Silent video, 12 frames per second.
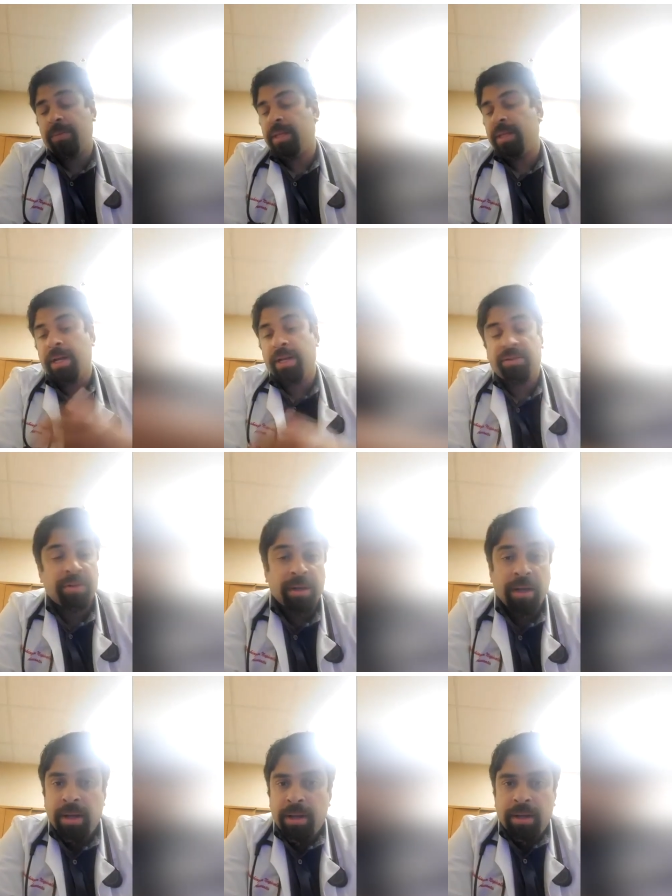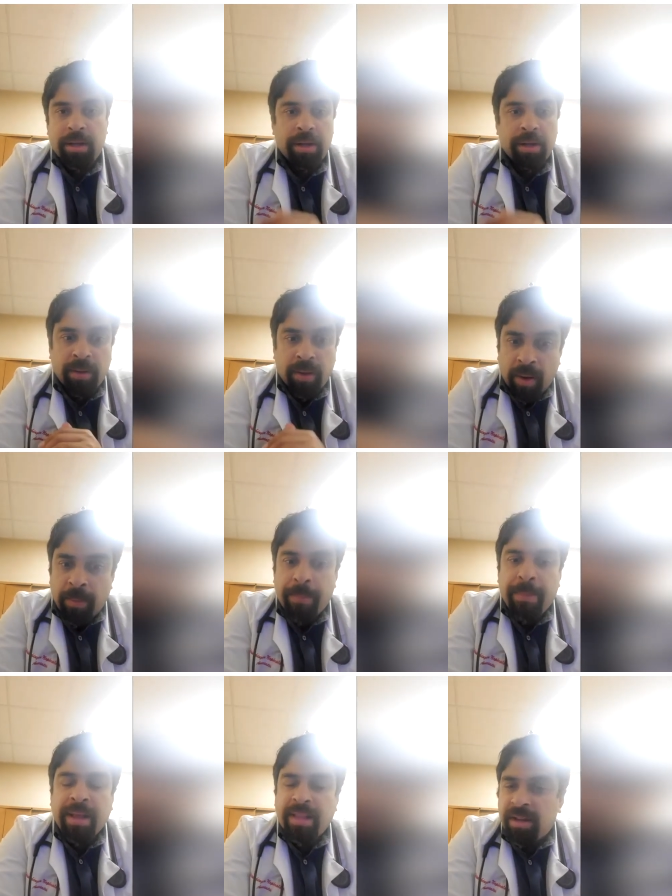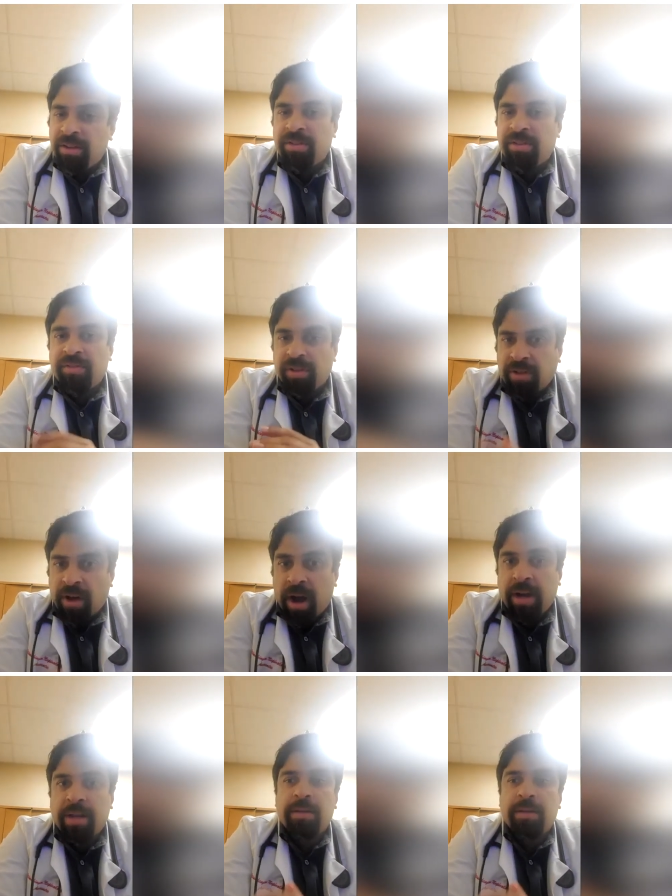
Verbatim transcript: And then I took, you know, I made the initiative to talk and